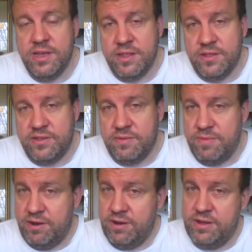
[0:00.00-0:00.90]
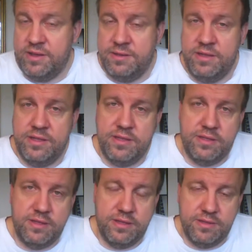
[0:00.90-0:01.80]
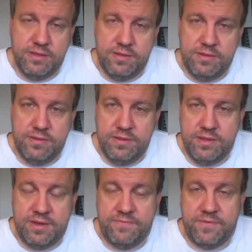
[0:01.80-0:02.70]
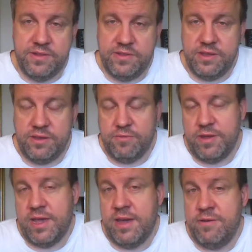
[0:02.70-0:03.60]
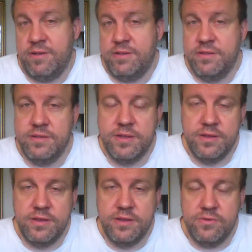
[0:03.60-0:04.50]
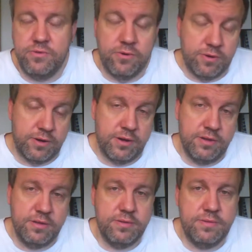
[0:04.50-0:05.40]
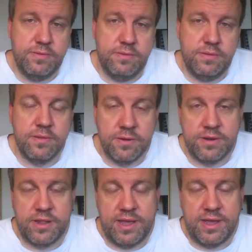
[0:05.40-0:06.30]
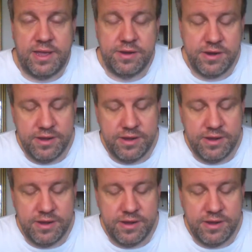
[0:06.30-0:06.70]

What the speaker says: this is America. Have fun seeing your way out, or learn the language.